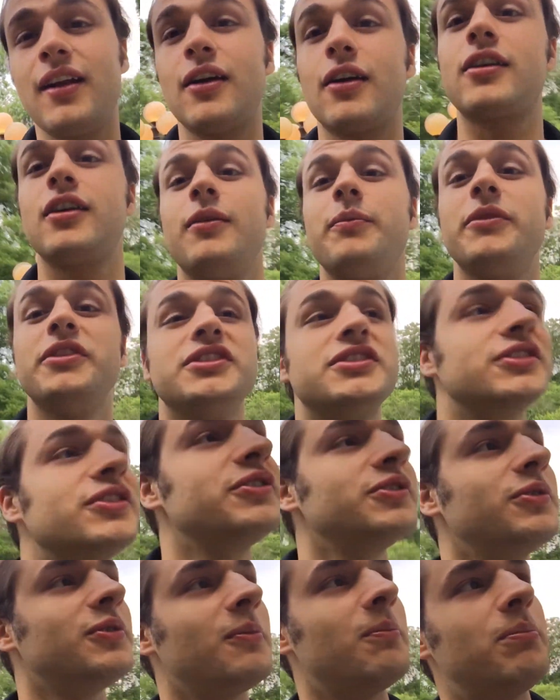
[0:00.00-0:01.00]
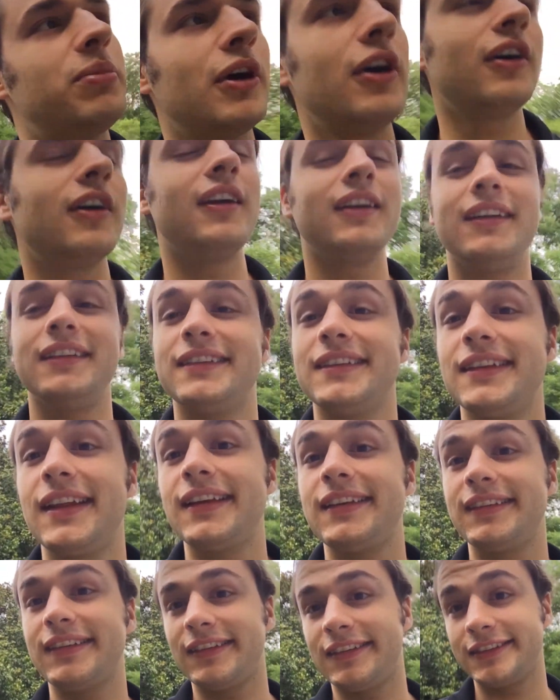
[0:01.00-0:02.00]
I'll come and show you the bar, this
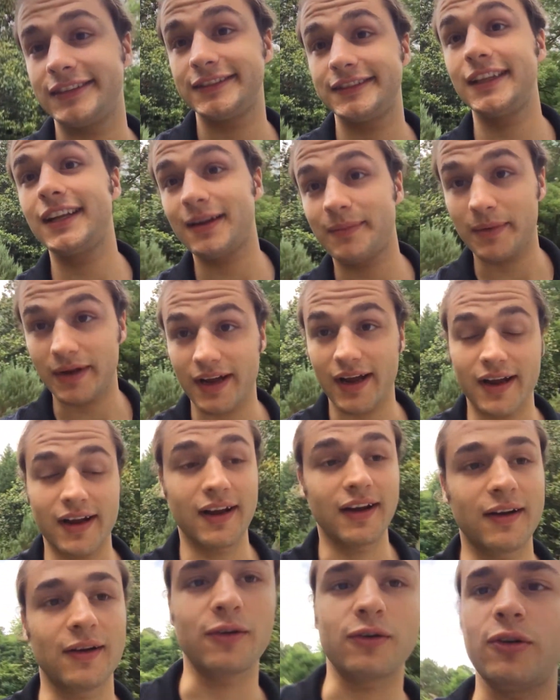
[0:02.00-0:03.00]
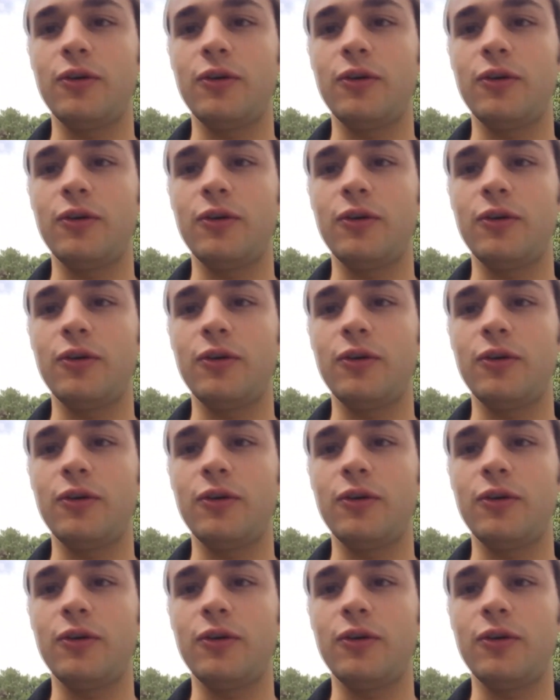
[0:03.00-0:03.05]
nice little setup I got